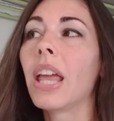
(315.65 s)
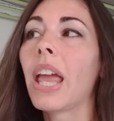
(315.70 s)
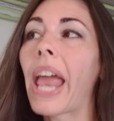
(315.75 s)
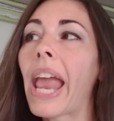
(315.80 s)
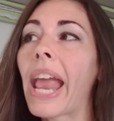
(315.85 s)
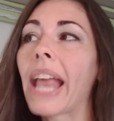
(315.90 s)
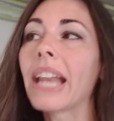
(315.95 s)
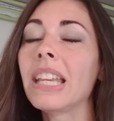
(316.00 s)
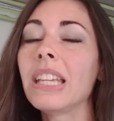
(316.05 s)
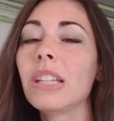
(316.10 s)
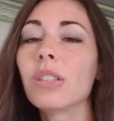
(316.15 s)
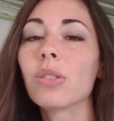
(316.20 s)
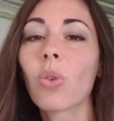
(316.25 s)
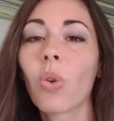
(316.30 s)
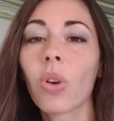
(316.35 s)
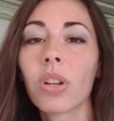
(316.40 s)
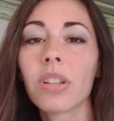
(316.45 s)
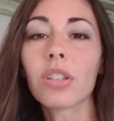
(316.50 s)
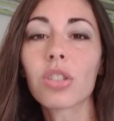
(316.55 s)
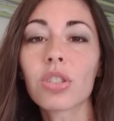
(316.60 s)
And He's
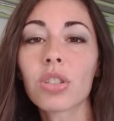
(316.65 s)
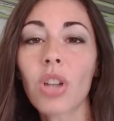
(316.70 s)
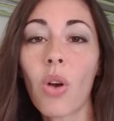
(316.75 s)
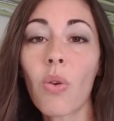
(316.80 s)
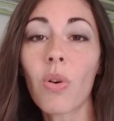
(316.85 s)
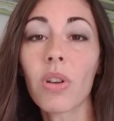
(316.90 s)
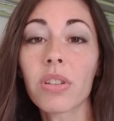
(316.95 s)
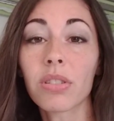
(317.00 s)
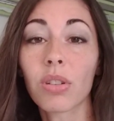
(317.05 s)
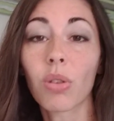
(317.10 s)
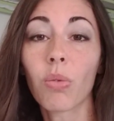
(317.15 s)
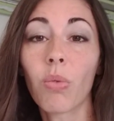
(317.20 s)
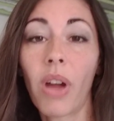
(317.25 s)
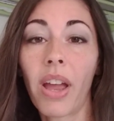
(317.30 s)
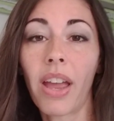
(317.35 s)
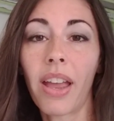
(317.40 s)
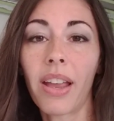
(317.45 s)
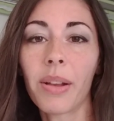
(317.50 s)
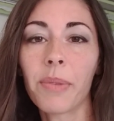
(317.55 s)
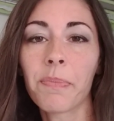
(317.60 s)
going to show us the
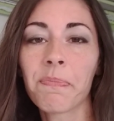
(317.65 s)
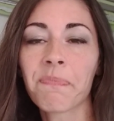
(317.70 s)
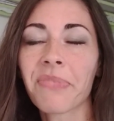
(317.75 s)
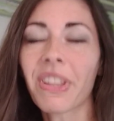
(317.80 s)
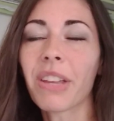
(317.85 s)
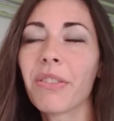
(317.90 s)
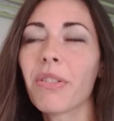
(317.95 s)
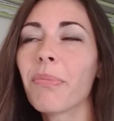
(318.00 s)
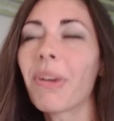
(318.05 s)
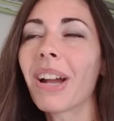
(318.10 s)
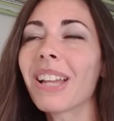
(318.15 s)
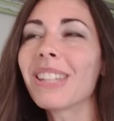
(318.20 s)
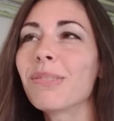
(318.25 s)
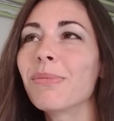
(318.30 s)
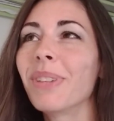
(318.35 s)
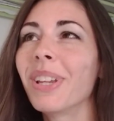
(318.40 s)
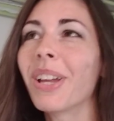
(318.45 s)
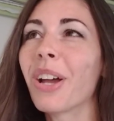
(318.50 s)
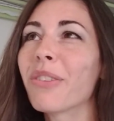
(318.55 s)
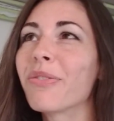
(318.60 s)
way. It reminds
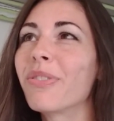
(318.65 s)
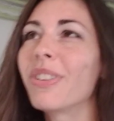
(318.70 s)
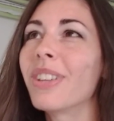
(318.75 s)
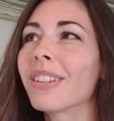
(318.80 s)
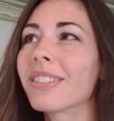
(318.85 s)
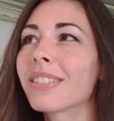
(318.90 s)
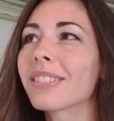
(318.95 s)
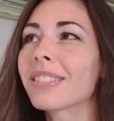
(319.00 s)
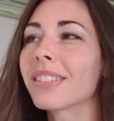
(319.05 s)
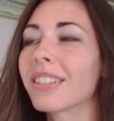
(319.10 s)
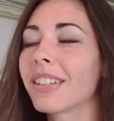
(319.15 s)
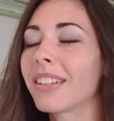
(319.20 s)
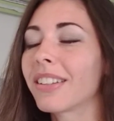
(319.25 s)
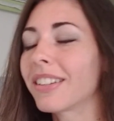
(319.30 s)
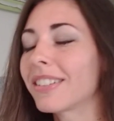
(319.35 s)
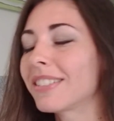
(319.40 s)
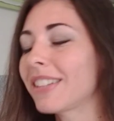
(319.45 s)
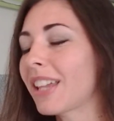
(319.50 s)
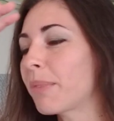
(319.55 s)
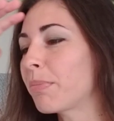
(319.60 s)
me of this
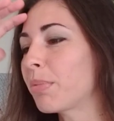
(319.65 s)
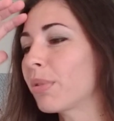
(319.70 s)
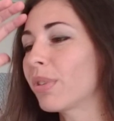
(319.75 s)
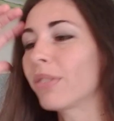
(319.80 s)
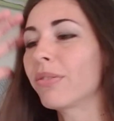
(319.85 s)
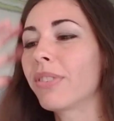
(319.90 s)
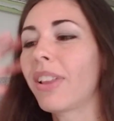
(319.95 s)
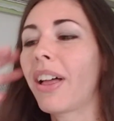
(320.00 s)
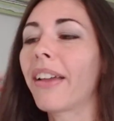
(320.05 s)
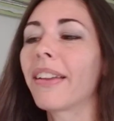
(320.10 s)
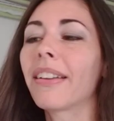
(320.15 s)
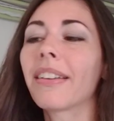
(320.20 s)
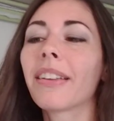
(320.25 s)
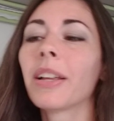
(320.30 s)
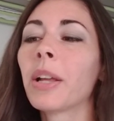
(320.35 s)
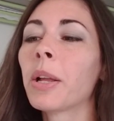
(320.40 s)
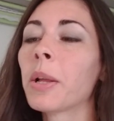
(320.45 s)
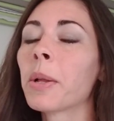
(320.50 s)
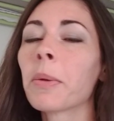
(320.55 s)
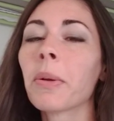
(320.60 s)
example of like
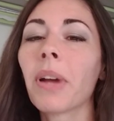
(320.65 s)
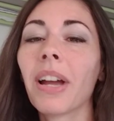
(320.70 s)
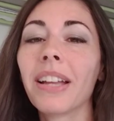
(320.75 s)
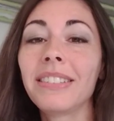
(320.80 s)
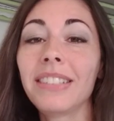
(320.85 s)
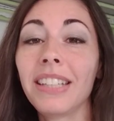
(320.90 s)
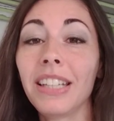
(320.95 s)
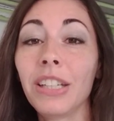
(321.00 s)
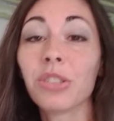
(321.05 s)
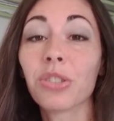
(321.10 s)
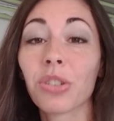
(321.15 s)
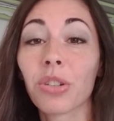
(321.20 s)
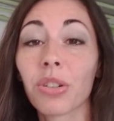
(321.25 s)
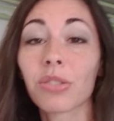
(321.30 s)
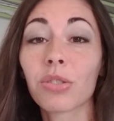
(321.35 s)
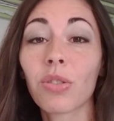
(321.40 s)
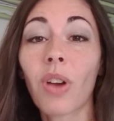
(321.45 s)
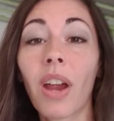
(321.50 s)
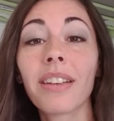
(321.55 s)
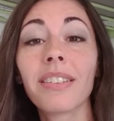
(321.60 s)
a teacher
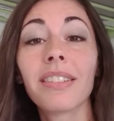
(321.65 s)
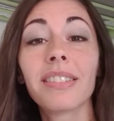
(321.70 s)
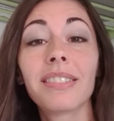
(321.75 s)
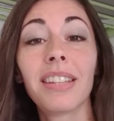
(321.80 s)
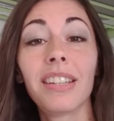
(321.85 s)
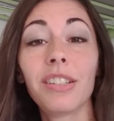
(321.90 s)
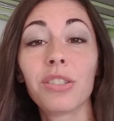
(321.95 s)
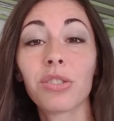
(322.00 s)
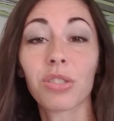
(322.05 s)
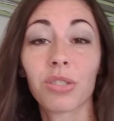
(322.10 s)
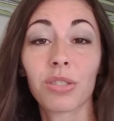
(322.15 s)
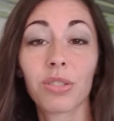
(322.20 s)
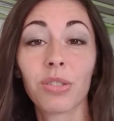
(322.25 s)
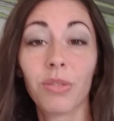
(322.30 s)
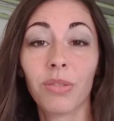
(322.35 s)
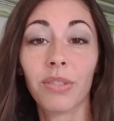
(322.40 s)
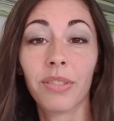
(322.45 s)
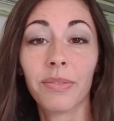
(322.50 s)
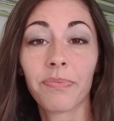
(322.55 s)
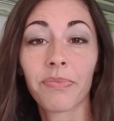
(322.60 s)
trying to teach a
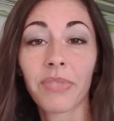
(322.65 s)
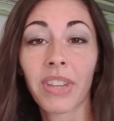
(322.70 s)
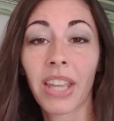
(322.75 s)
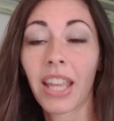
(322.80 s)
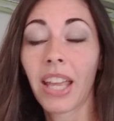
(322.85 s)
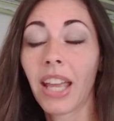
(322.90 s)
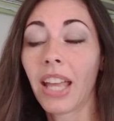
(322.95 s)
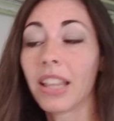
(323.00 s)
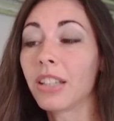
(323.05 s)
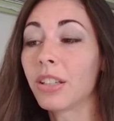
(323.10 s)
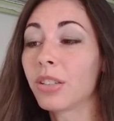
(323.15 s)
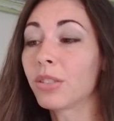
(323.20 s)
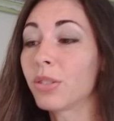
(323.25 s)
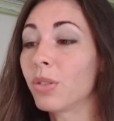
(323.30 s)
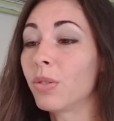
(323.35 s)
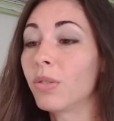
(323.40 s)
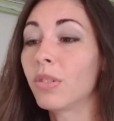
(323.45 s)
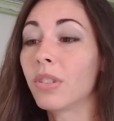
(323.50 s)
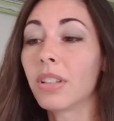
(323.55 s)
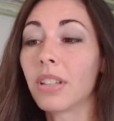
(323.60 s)
student, and the
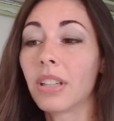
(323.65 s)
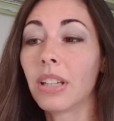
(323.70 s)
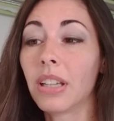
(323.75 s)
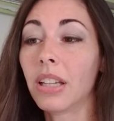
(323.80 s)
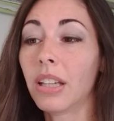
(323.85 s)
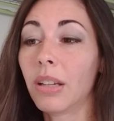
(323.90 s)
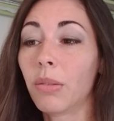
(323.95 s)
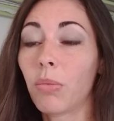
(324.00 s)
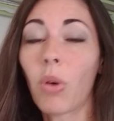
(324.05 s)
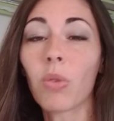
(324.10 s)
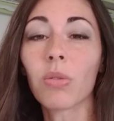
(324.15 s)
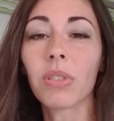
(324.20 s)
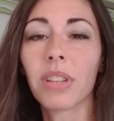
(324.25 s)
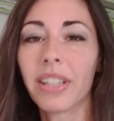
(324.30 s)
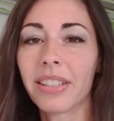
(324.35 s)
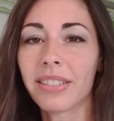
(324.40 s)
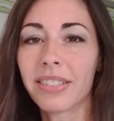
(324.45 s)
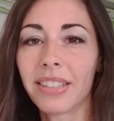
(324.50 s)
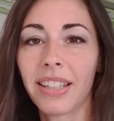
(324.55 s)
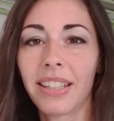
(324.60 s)
student won't
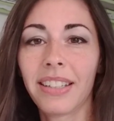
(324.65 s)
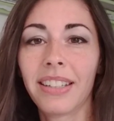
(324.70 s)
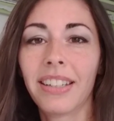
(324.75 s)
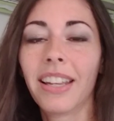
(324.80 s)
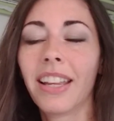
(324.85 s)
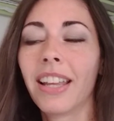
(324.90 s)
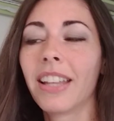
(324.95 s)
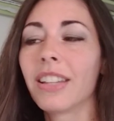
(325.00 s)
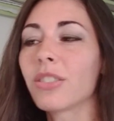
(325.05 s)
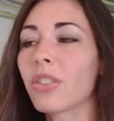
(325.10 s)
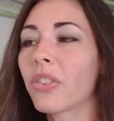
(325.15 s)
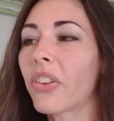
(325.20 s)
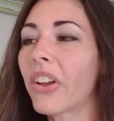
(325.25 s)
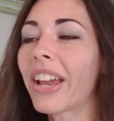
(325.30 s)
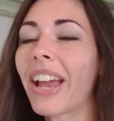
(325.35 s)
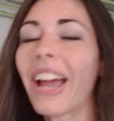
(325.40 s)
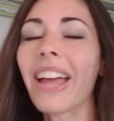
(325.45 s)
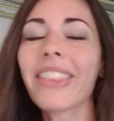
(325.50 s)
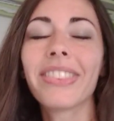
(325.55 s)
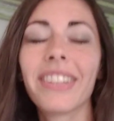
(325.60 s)
listen. Says, "I
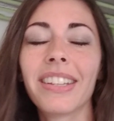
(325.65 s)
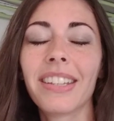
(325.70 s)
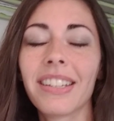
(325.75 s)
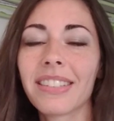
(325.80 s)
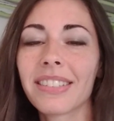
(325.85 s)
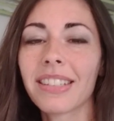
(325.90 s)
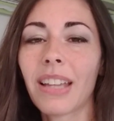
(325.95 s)
got this.